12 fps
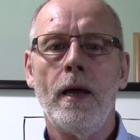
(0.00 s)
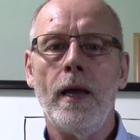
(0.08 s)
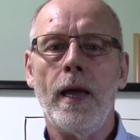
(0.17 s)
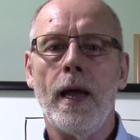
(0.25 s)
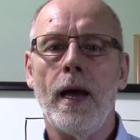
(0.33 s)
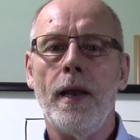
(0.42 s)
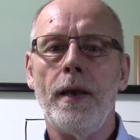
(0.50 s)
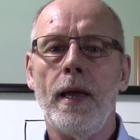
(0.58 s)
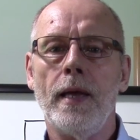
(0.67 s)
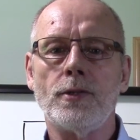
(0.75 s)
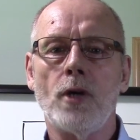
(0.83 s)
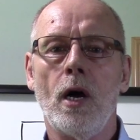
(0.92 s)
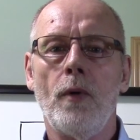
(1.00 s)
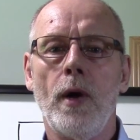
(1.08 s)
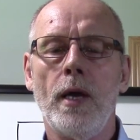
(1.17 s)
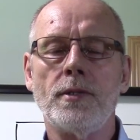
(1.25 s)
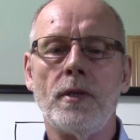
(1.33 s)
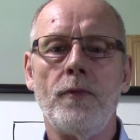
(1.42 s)
And as
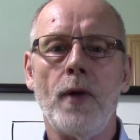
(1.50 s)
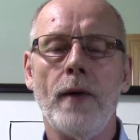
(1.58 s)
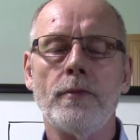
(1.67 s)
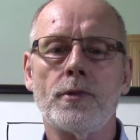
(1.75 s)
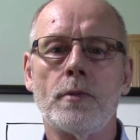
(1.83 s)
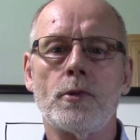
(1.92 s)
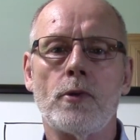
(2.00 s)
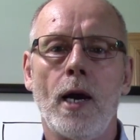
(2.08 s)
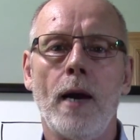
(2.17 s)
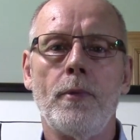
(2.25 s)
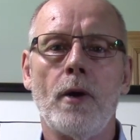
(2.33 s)
always, if you haven't subscribed